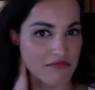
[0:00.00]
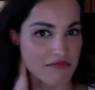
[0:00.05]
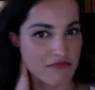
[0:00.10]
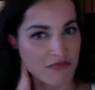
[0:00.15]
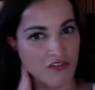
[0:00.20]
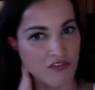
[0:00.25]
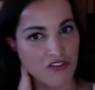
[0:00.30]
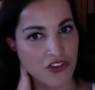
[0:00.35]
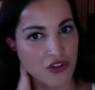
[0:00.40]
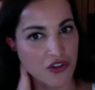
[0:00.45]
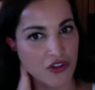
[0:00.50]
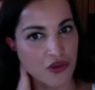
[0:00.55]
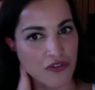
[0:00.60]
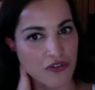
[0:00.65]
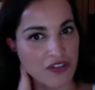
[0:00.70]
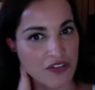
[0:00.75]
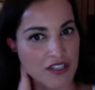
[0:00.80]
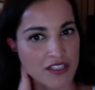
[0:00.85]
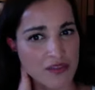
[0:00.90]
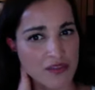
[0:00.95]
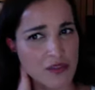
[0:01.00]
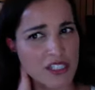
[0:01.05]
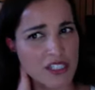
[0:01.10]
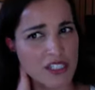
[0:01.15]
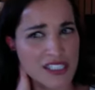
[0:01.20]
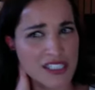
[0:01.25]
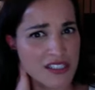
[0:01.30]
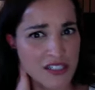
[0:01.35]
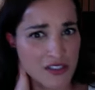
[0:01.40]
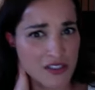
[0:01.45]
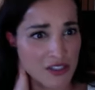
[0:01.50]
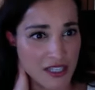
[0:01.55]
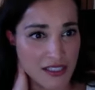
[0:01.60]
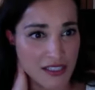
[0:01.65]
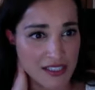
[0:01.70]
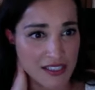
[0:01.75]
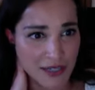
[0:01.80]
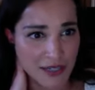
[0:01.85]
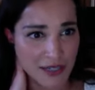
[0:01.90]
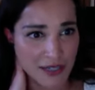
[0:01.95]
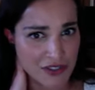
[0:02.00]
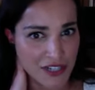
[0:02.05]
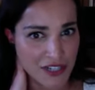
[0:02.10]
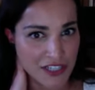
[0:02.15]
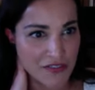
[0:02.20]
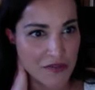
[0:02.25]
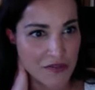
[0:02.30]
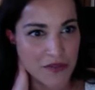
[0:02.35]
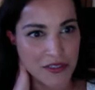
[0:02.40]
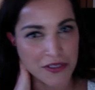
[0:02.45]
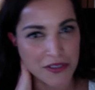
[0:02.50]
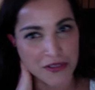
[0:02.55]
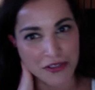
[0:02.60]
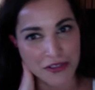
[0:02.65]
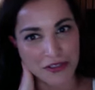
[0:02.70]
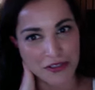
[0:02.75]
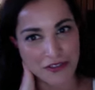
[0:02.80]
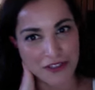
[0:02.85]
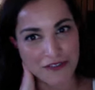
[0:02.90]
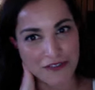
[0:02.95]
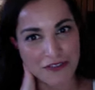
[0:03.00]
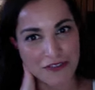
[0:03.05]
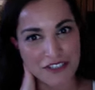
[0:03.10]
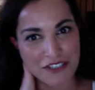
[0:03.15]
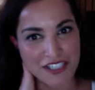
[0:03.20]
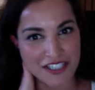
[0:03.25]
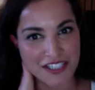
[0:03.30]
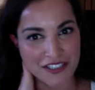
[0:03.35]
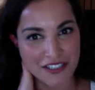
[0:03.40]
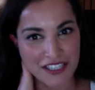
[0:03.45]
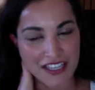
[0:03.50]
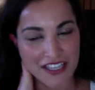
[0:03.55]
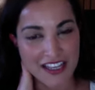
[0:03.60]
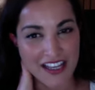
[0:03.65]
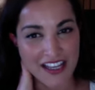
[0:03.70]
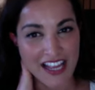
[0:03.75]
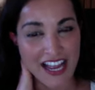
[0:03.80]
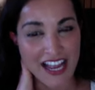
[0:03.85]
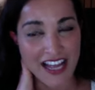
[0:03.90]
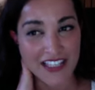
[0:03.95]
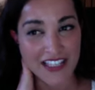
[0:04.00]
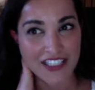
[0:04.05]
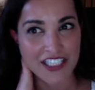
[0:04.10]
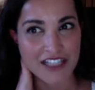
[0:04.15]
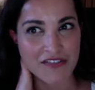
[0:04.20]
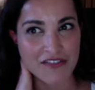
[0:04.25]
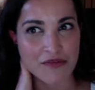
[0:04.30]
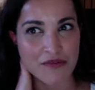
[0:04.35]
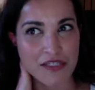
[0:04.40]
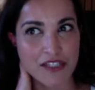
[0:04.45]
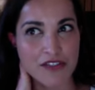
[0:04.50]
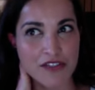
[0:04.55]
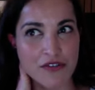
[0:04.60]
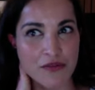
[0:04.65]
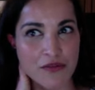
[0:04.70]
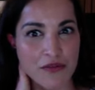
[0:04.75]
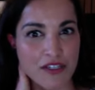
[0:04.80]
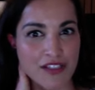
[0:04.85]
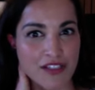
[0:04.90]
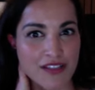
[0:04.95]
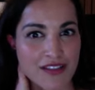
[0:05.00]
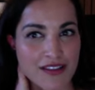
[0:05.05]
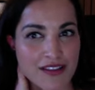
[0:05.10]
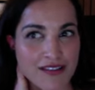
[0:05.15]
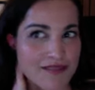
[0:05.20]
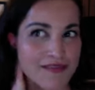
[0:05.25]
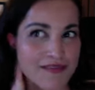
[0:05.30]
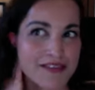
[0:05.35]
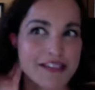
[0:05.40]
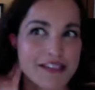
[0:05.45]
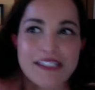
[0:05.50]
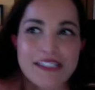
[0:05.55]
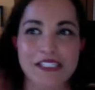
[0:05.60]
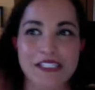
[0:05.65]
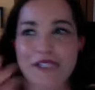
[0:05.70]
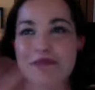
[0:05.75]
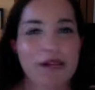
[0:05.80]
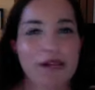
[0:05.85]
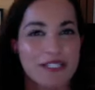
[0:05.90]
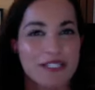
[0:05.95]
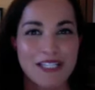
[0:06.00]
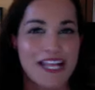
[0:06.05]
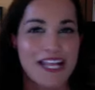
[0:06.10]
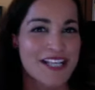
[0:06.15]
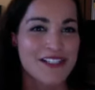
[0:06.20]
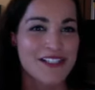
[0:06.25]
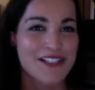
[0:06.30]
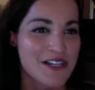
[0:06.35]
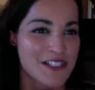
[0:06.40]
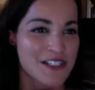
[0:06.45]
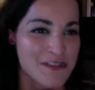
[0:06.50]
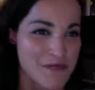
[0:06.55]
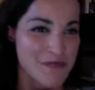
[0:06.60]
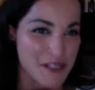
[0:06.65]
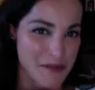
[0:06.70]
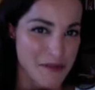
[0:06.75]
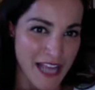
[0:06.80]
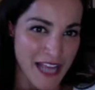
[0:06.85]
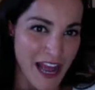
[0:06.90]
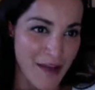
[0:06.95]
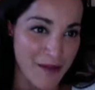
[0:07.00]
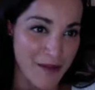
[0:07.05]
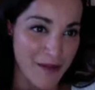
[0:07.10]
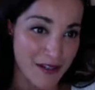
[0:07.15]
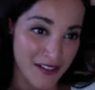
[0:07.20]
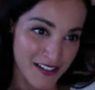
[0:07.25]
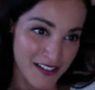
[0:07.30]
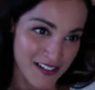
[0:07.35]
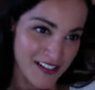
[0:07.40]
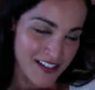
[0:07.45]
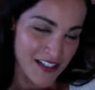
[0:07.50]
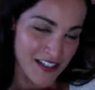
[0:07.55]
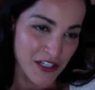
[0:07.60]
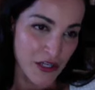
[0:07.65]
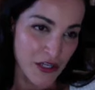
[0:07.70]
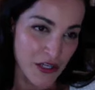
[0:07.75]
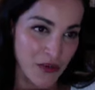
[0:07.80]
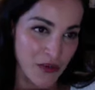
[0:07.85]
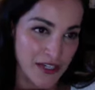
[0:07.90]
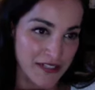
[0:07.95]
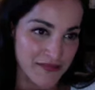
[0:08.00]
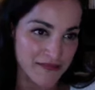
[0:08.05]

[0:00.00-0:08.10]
view of things, which isn't, it sounds stressful, but it's not stressful. It's actually gives me so much, just much less stress. It makes me calmer knowing.